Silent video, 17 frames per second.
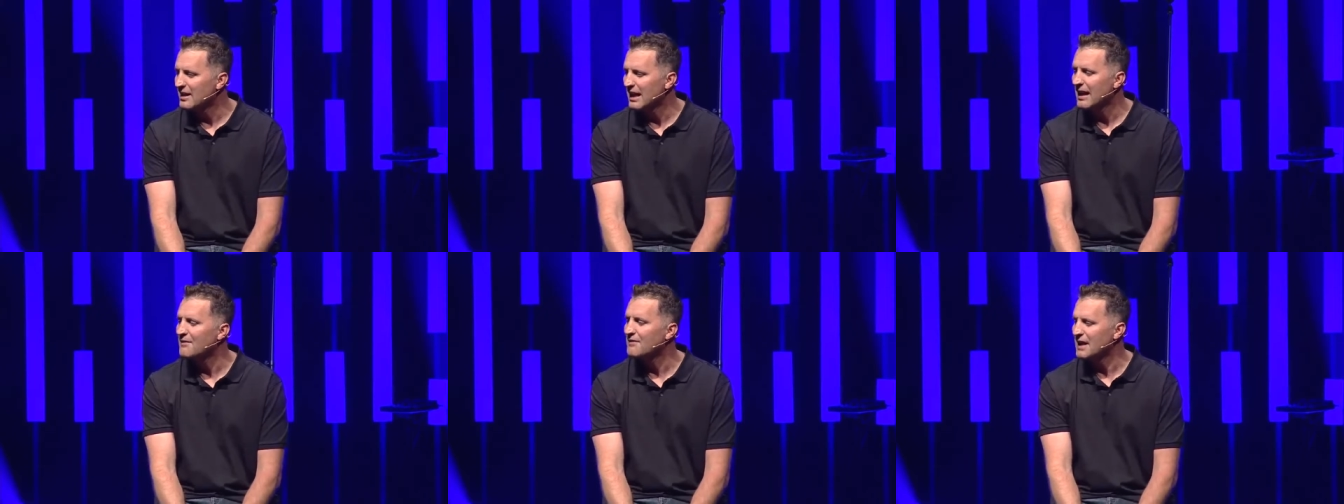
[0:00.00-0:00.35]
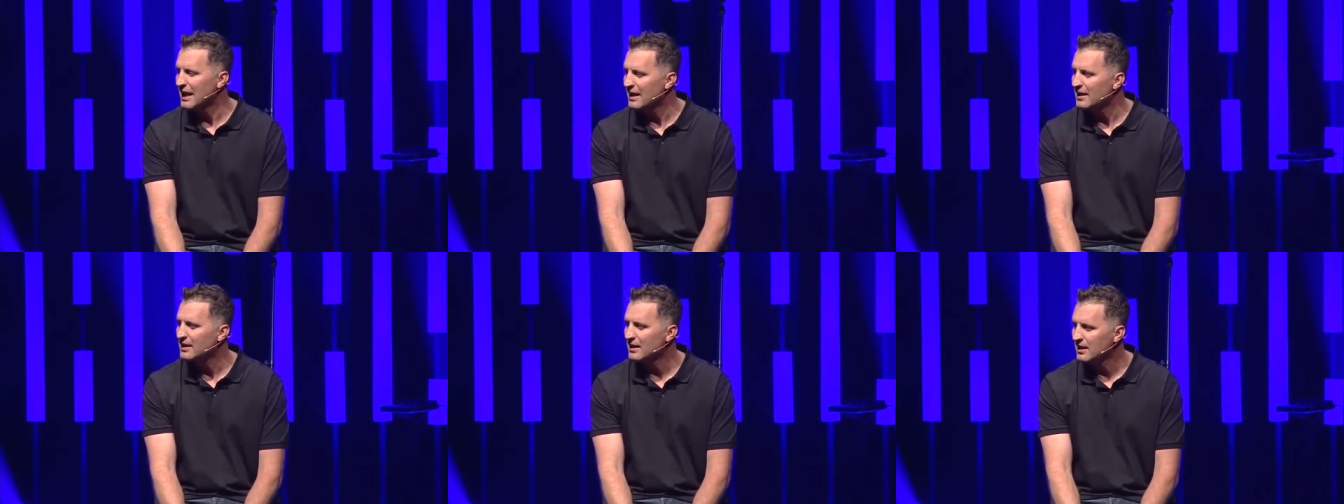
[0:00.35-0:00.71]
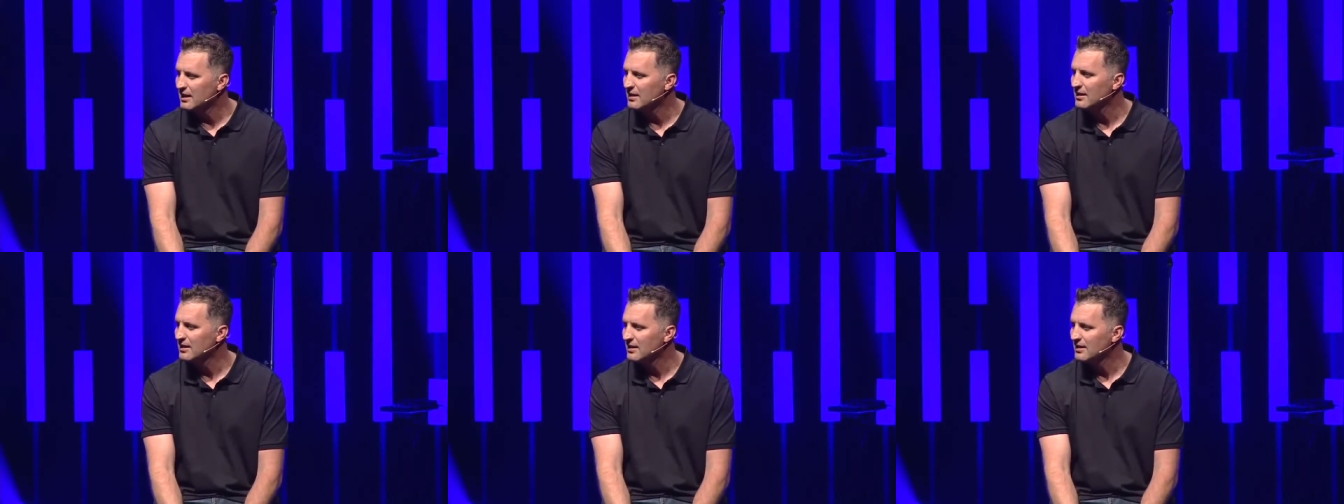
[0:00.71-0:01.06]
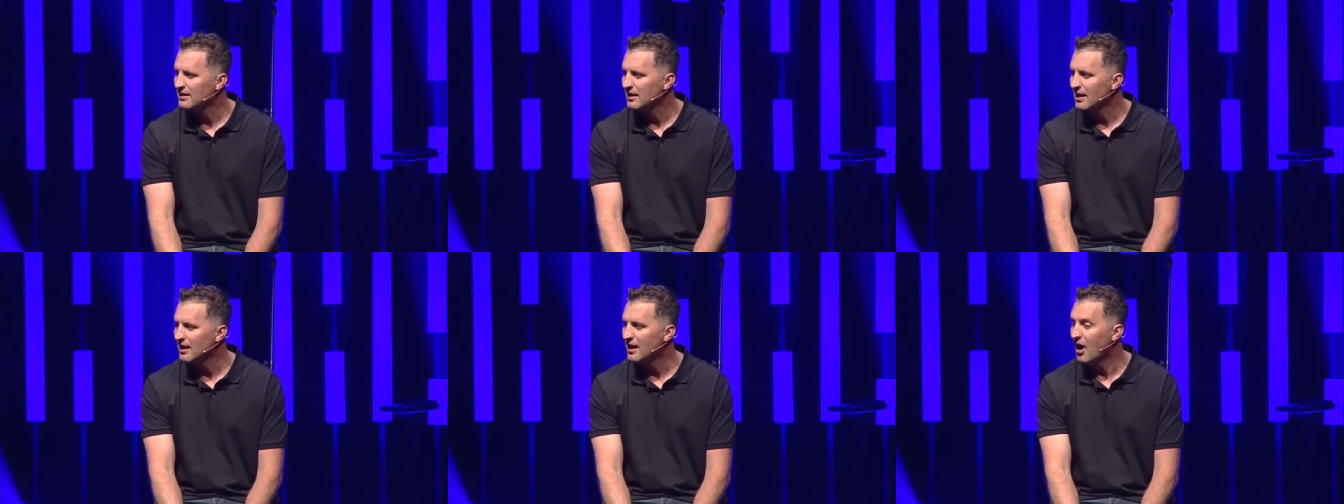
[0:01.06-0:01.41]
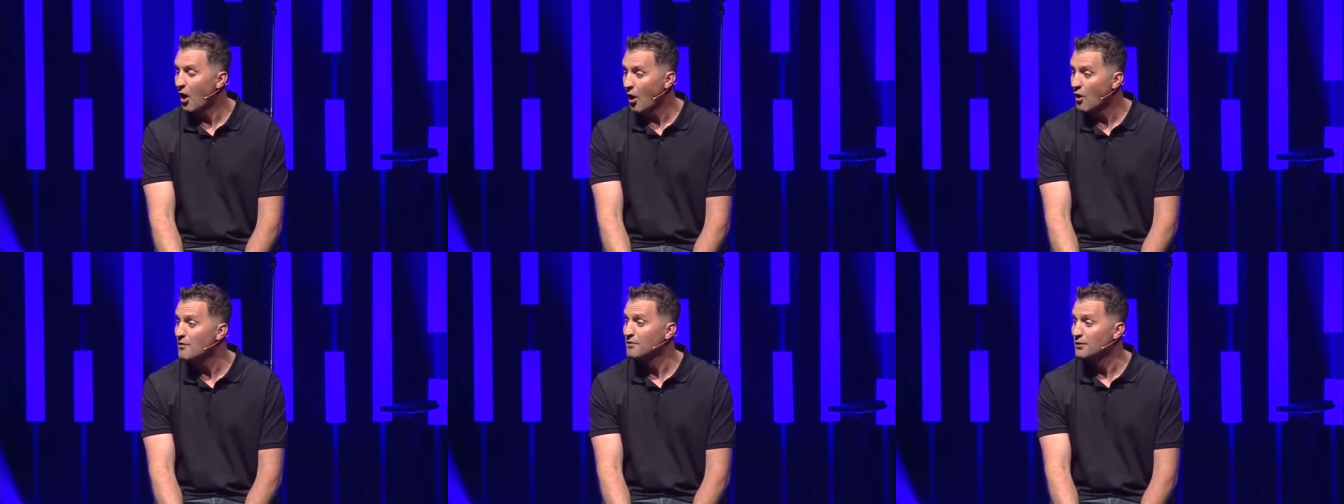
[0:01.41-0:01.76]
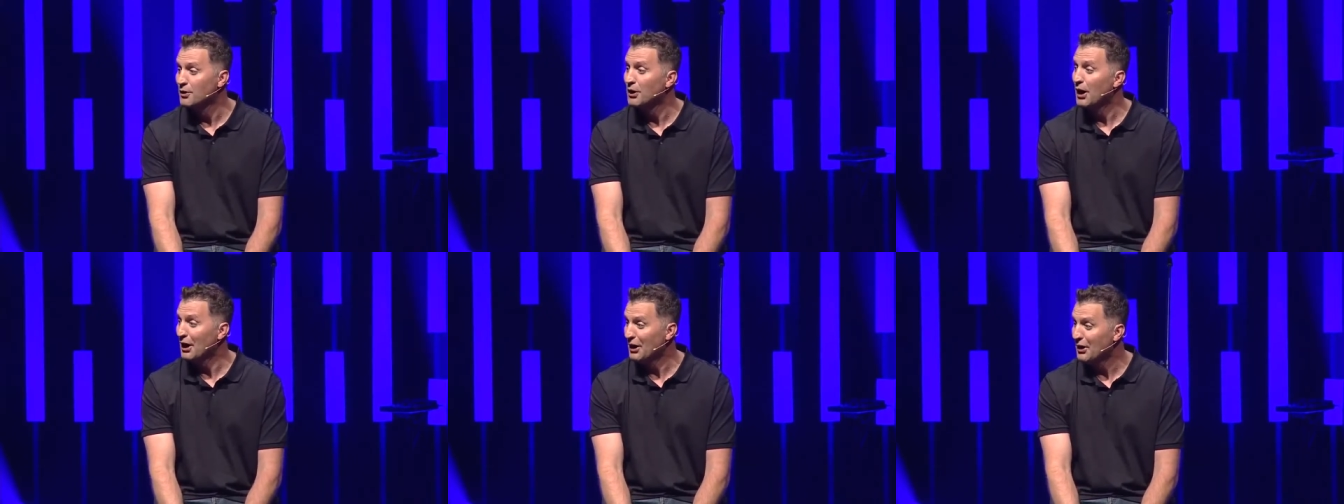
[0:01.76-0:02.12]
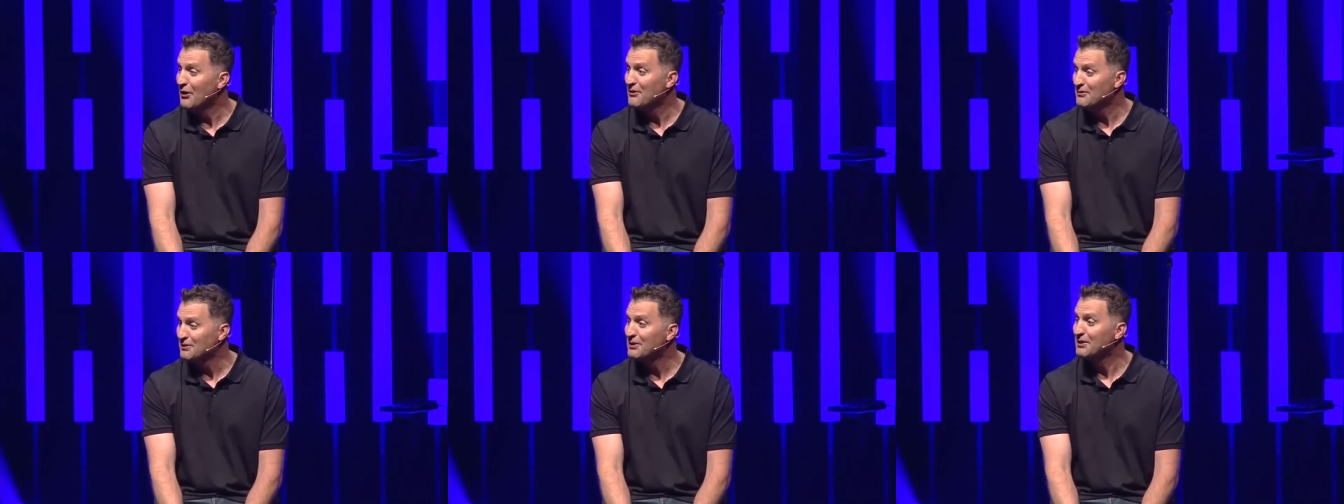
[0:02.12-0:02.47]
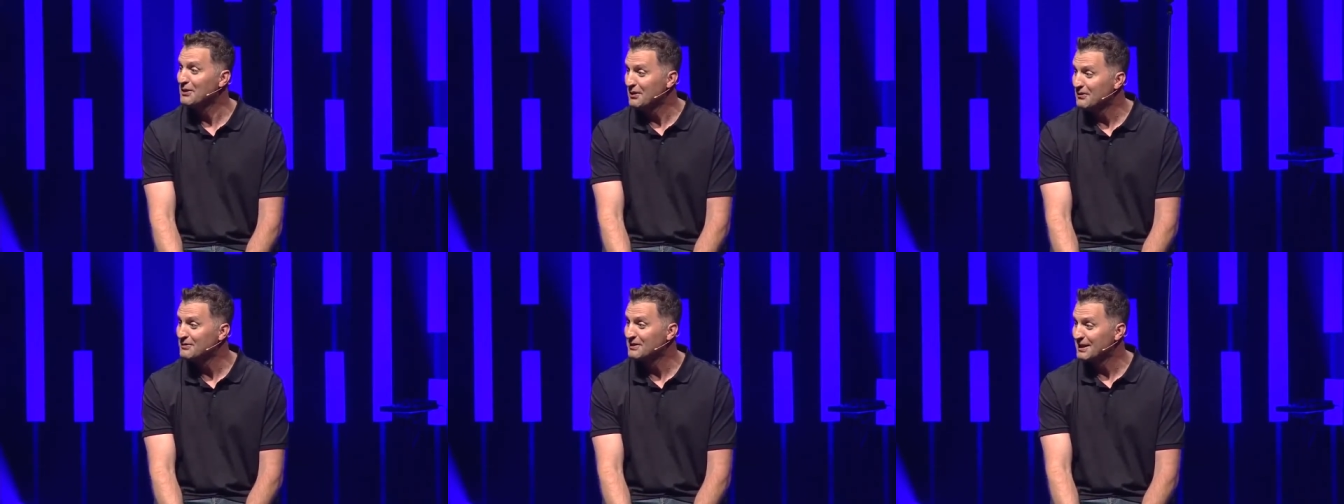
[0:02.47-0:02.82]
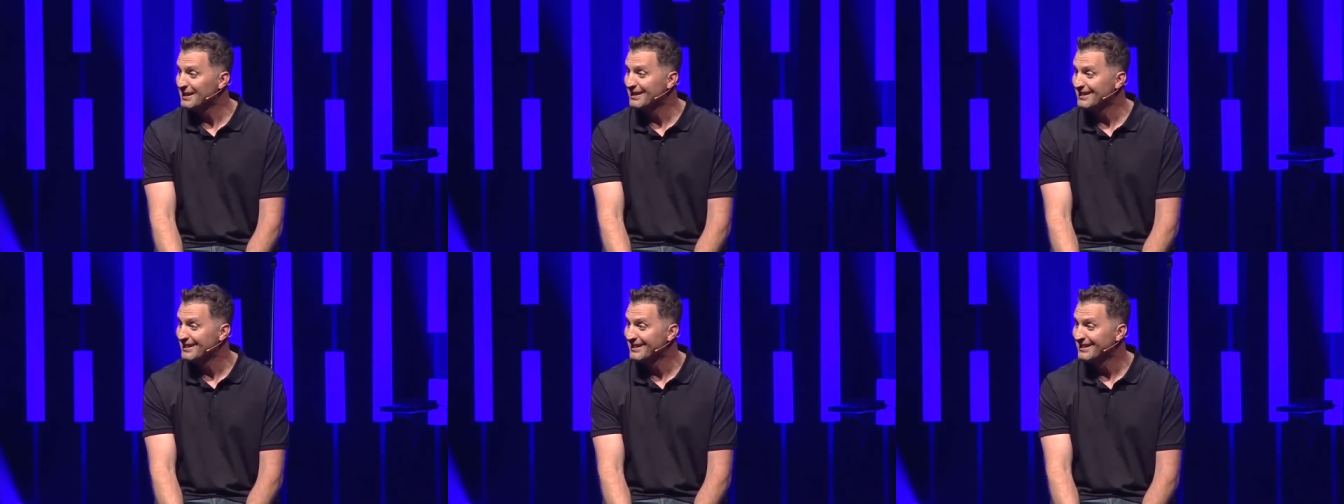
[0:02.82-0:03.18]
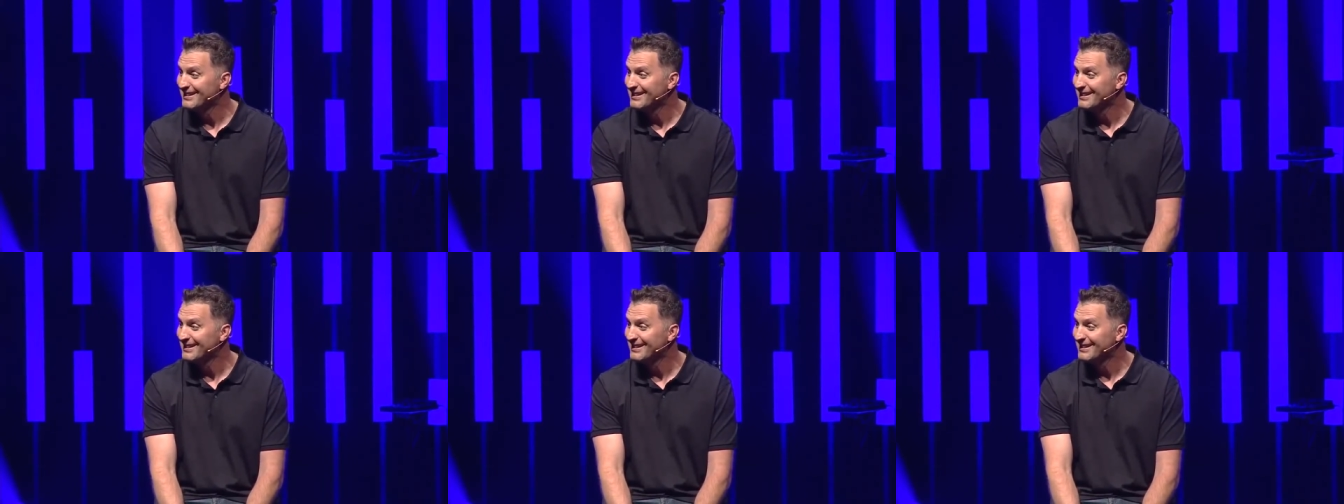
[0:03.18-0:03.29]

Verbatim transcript: can I have candy? Over and over and over again.